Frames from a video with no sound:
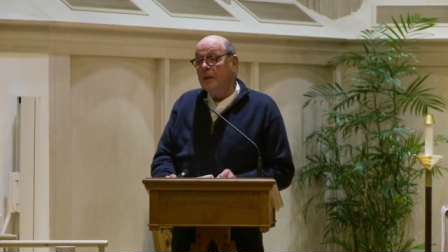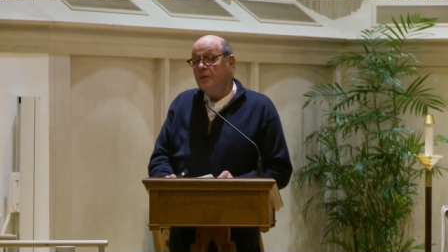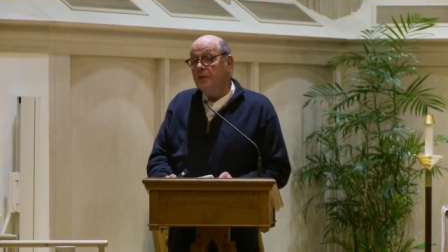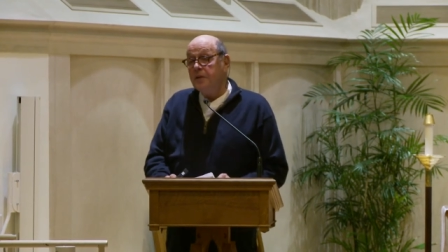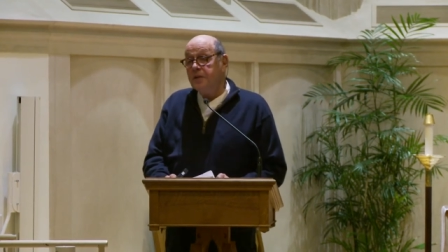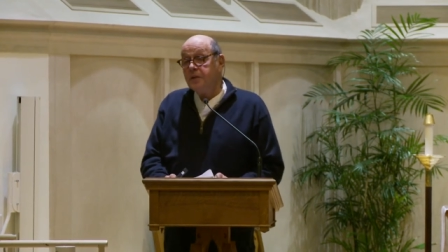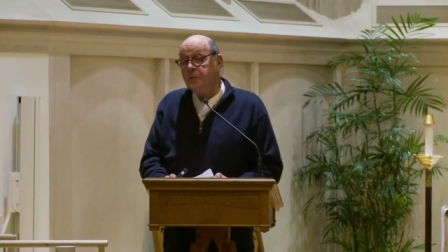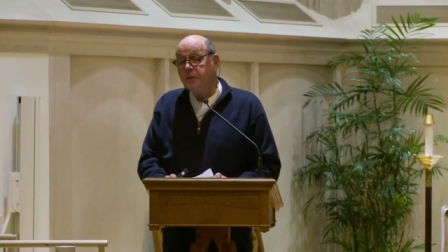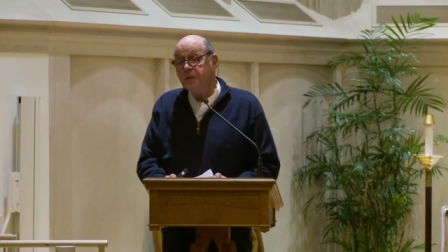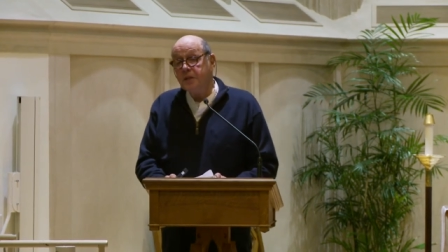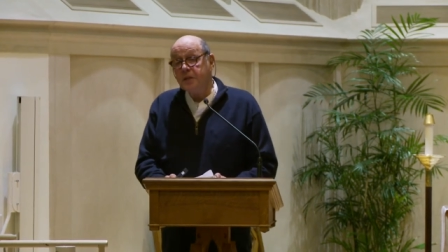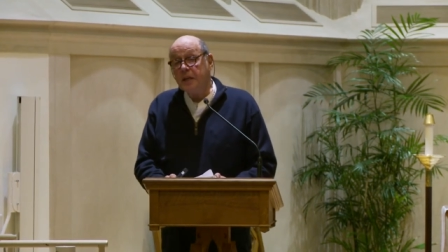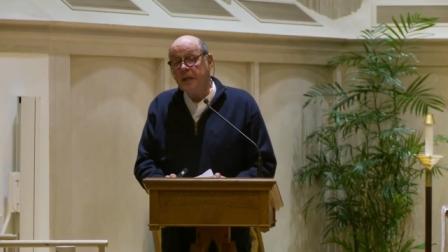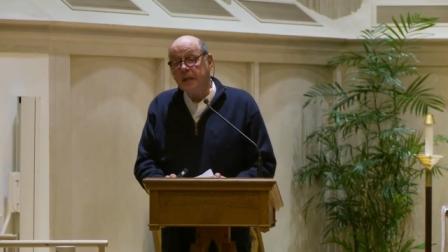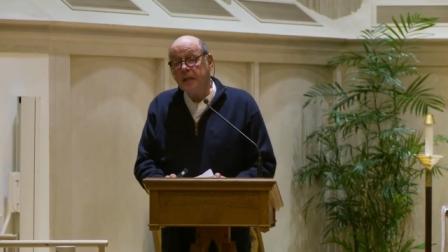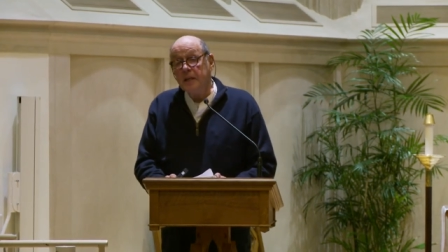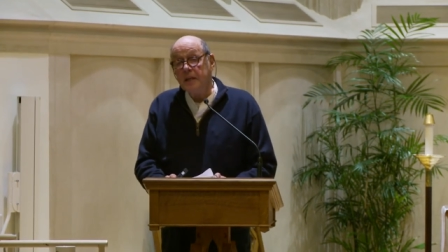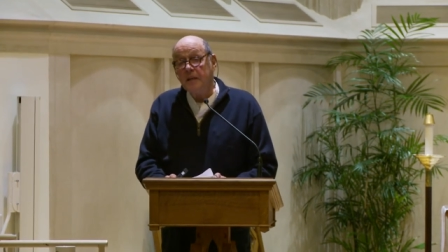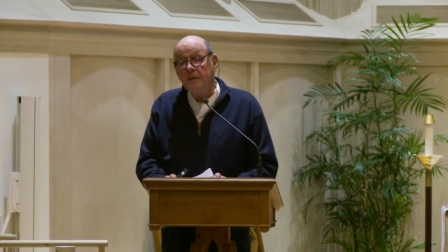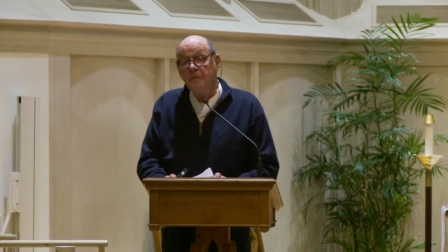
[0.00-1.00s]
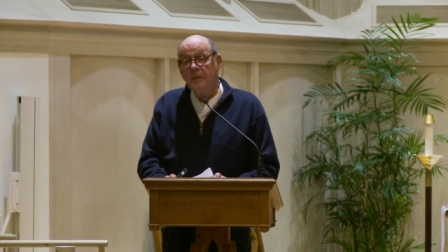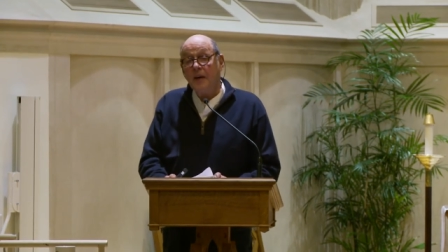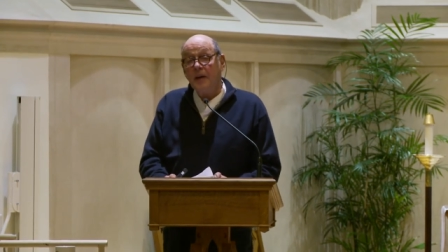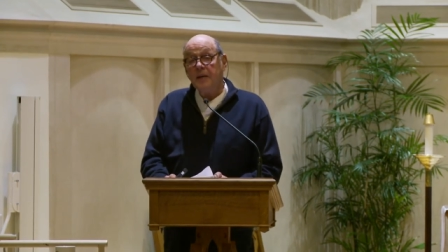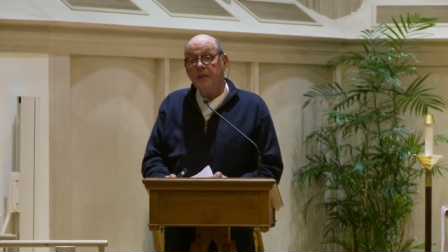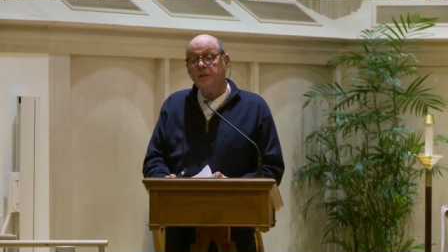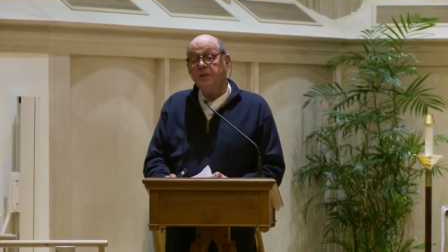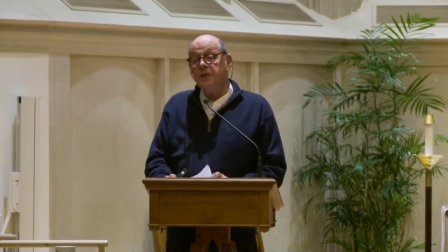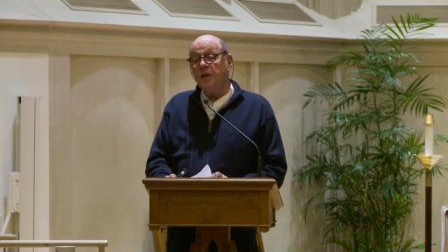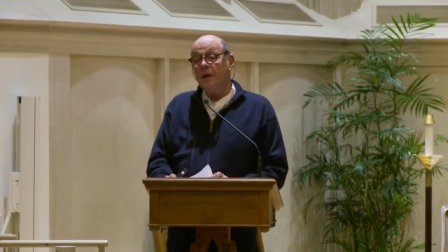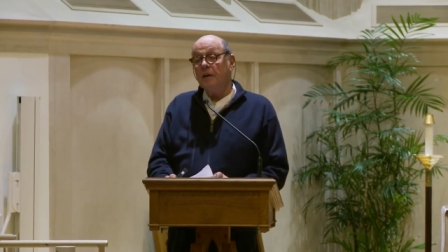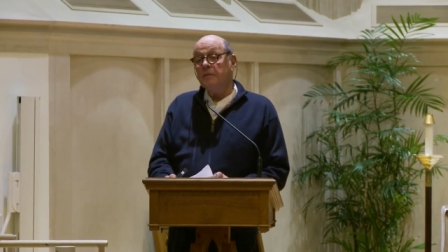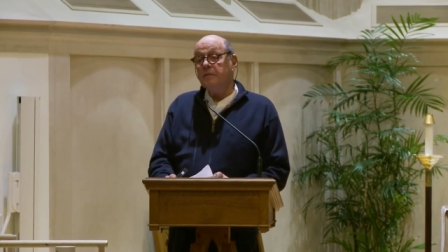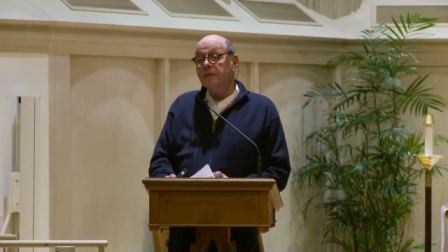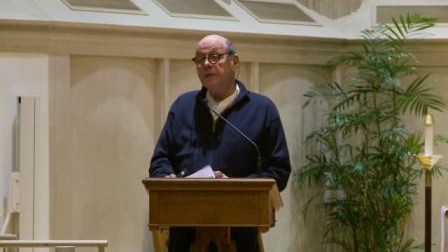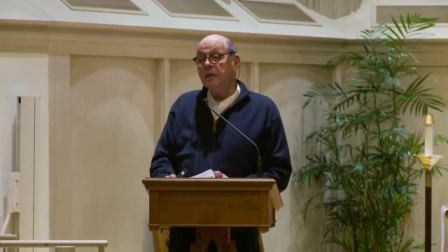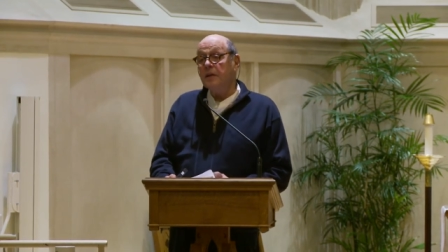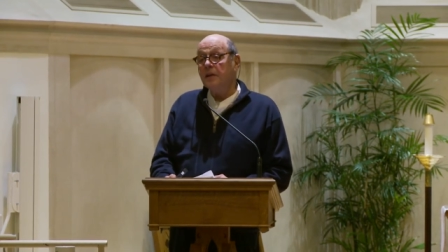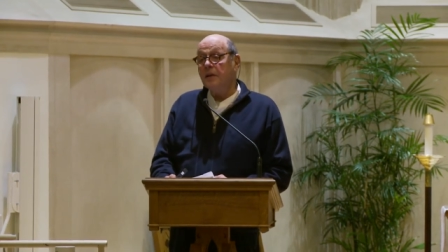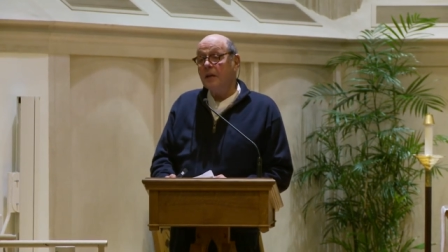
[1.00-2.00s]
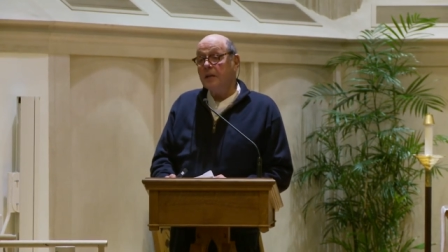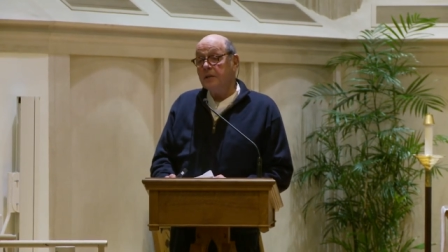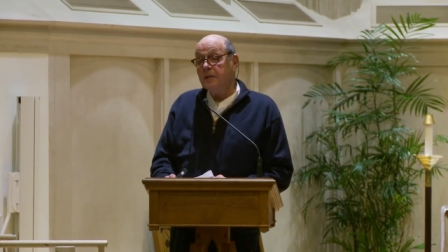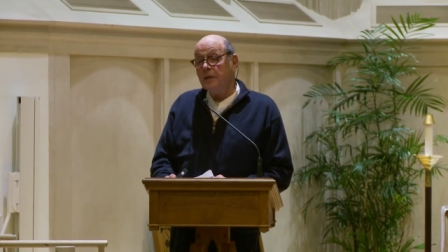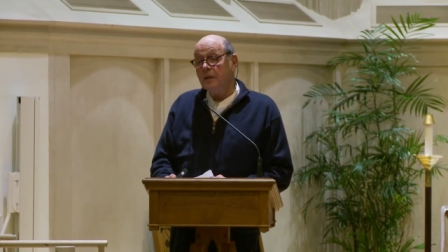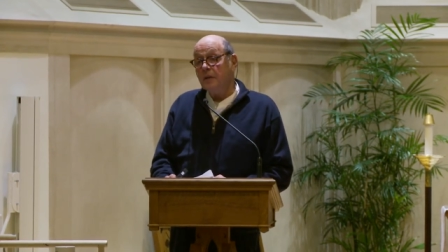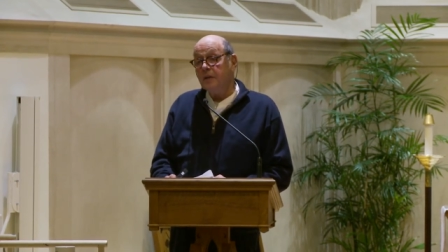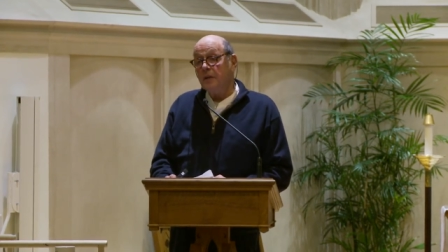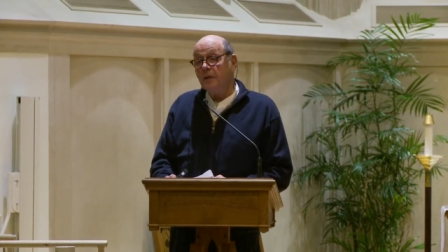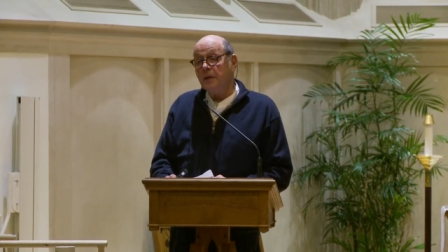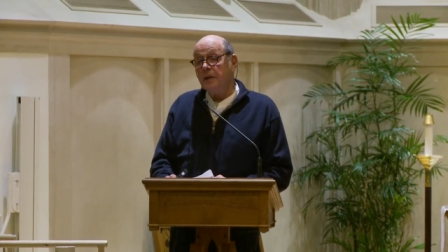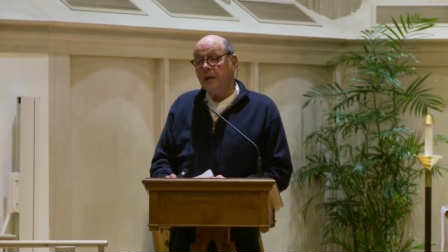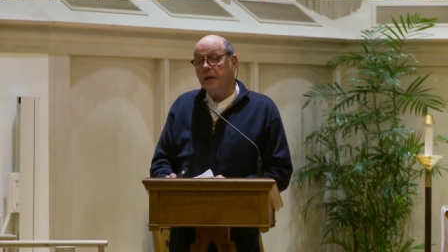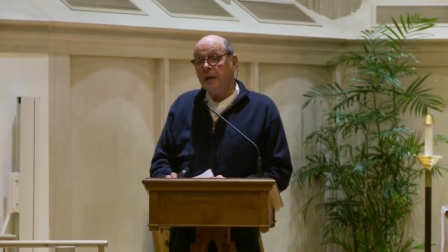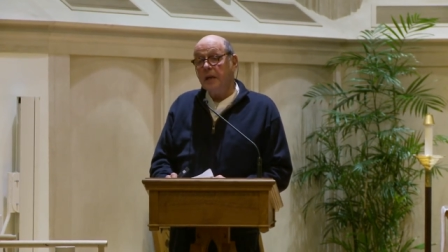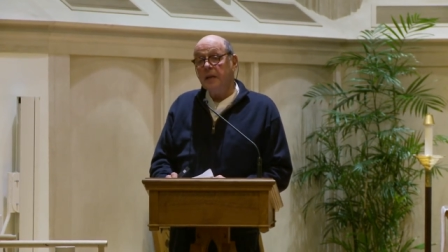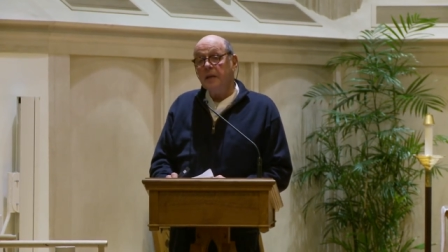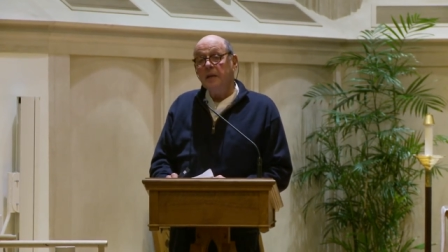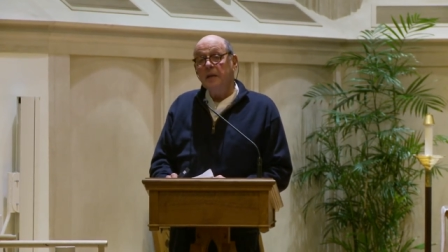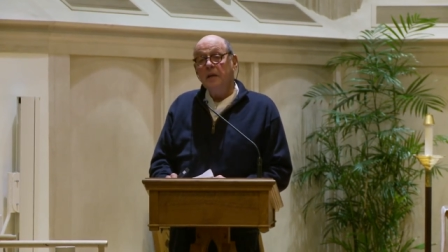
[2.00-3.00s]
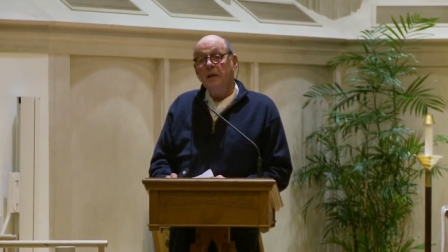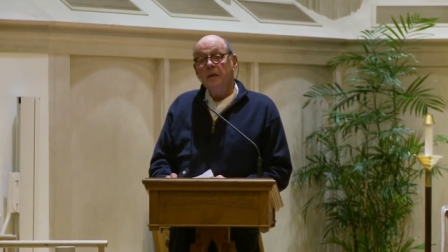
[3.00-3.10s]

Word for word: This was taken advantage of in 1938